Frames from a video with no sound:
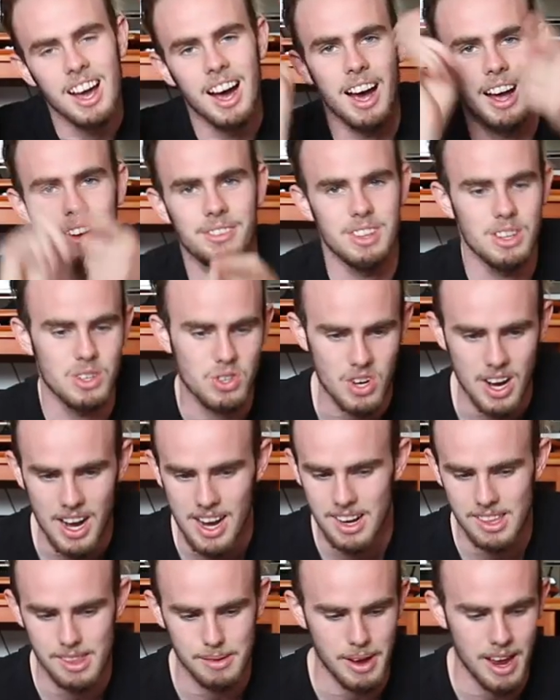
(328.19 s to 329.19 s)
I have to
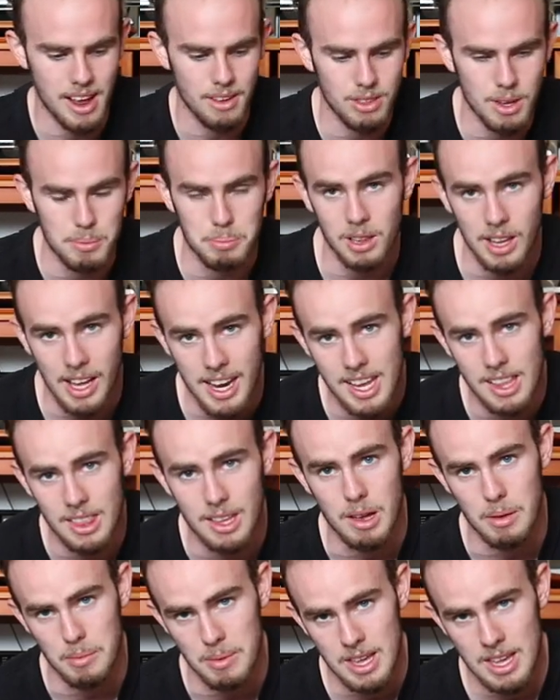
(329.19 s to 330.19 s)
train in them, I have to play in
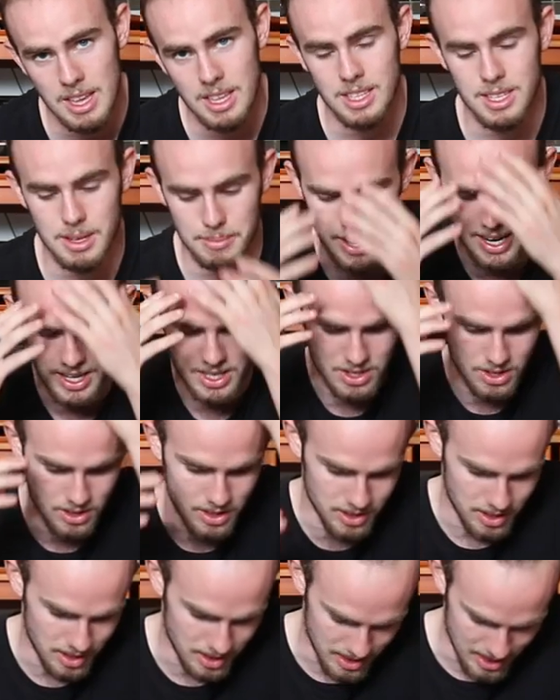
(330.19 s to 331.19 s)
them to make
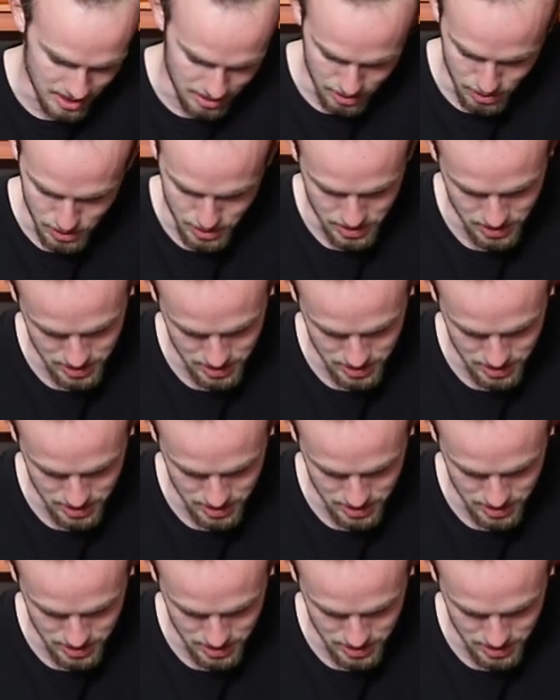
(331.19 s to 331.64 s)
sure that they're all